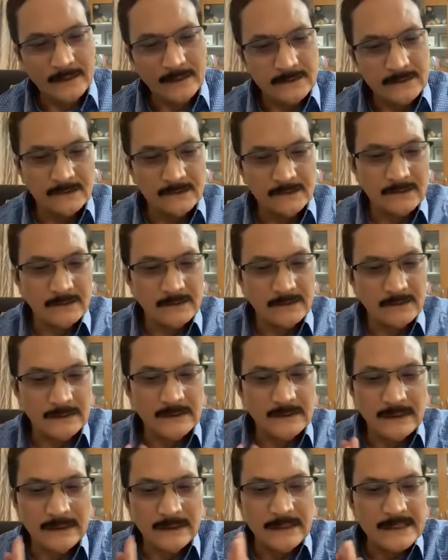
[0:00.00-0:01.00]
So
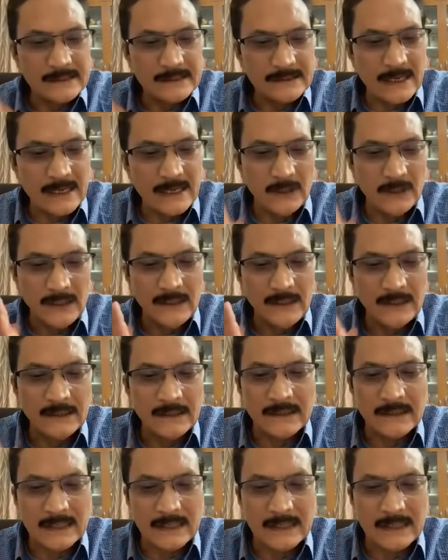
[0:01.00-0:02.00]
the risk actually, the
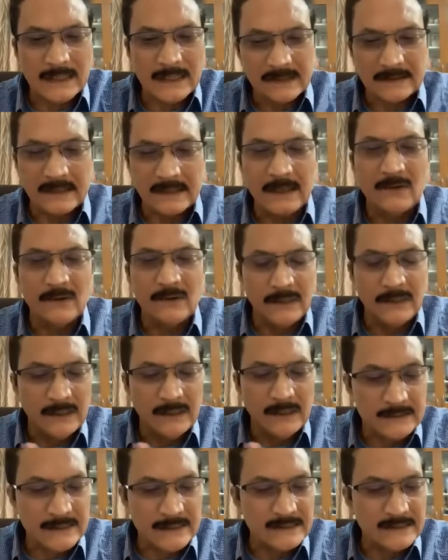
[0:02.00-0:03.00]
credit risk, liquidity
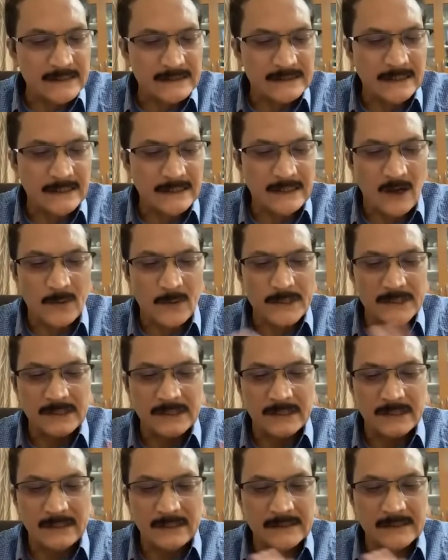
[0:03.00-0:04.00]
risk, as I said,
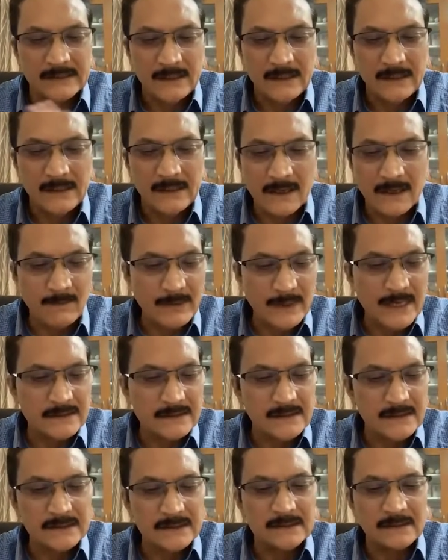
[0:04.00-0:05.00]
operational risk, compliance
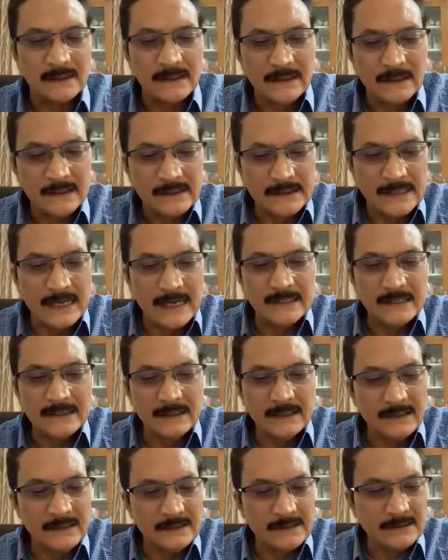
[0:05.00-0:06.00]
risk,
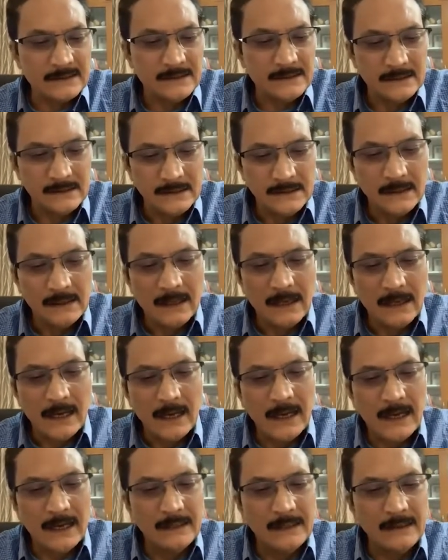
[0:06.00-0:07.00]
strategic risk,
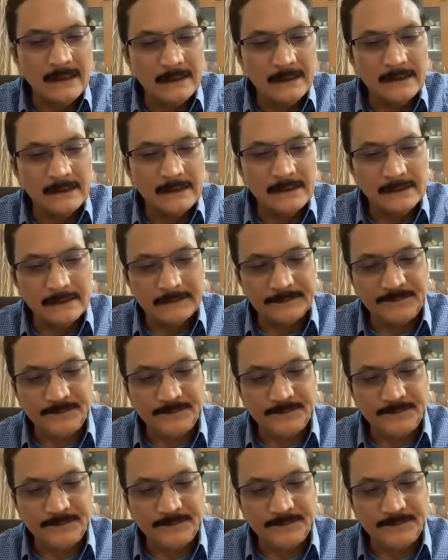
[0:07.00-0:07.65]
and the